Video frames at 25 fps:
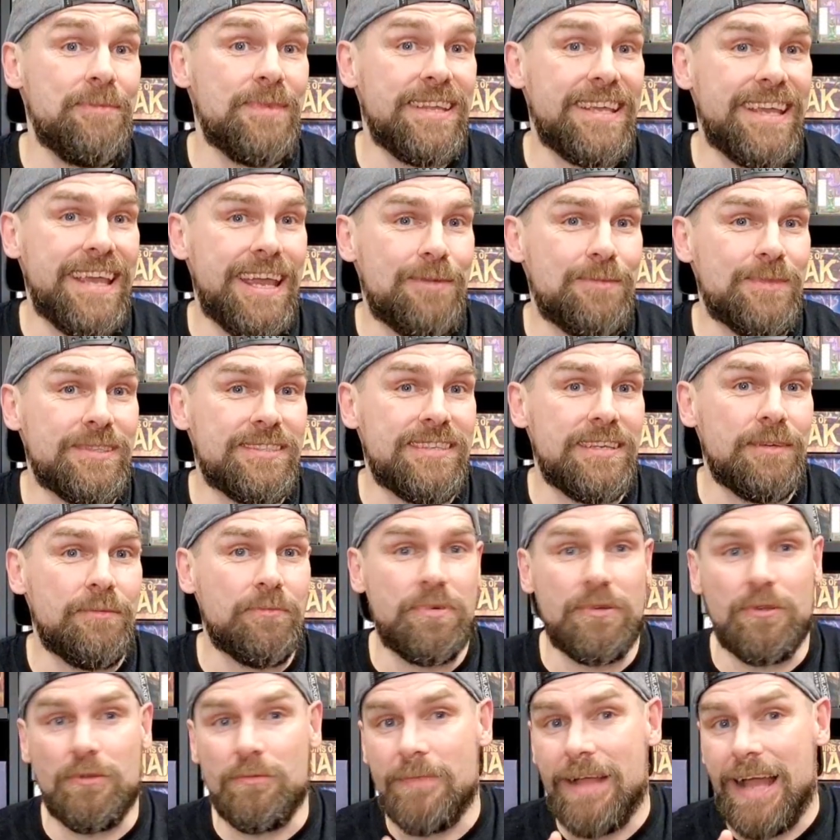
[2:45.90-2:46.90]
aim of the game is
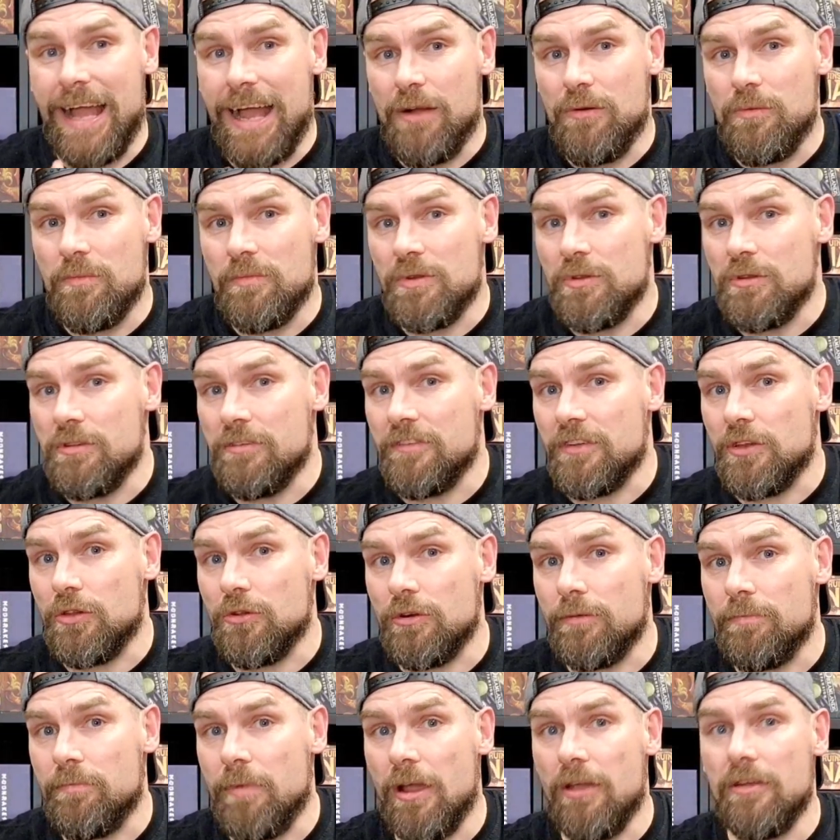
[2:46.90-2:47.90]
simple: outmaneuver
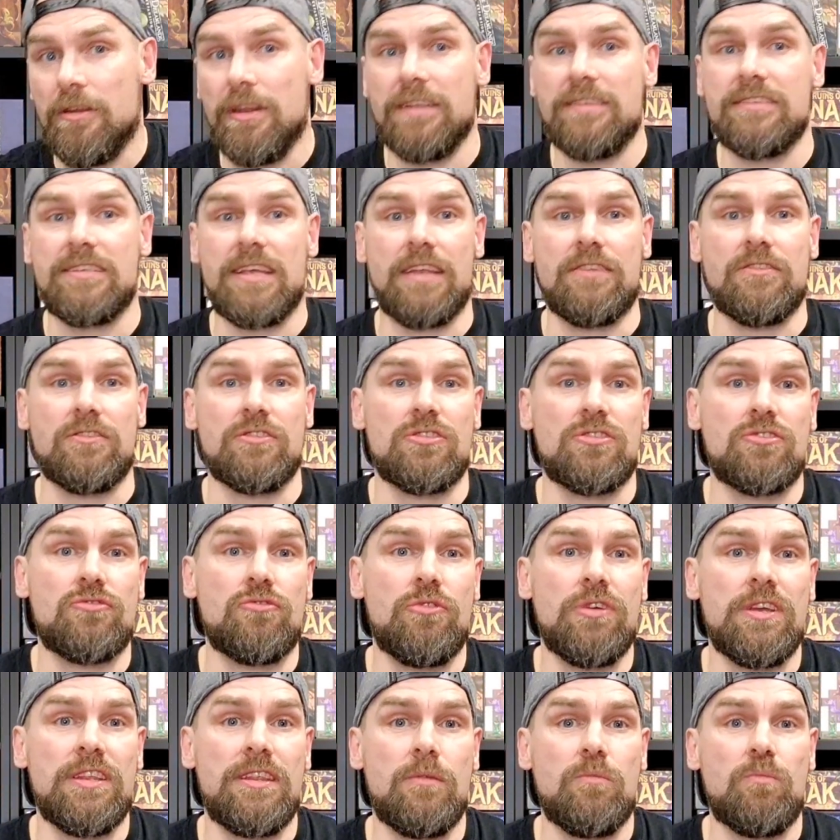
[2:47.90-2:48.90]
your opponents and
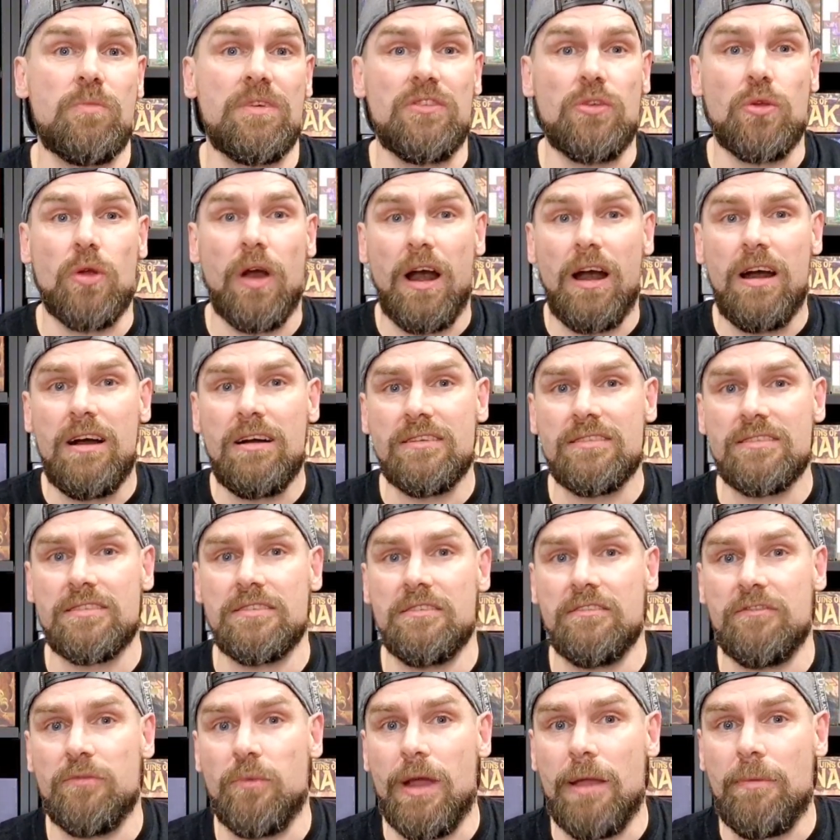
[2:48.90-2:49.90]
destroy them with your
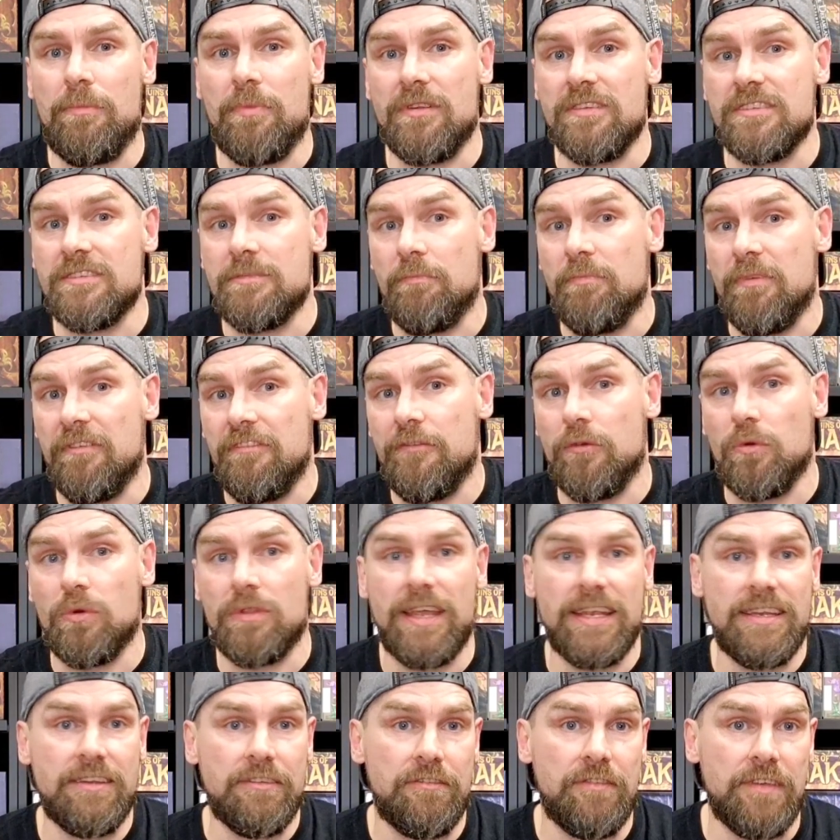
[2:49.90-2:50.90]
arsenal of weapons
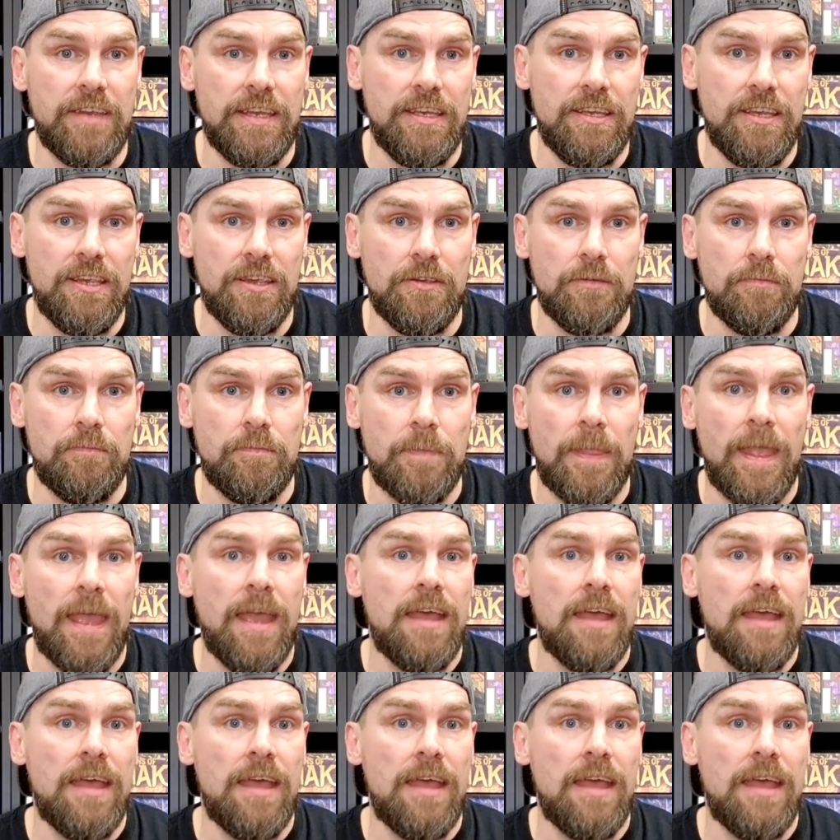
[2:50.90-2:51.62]
before they defeat you.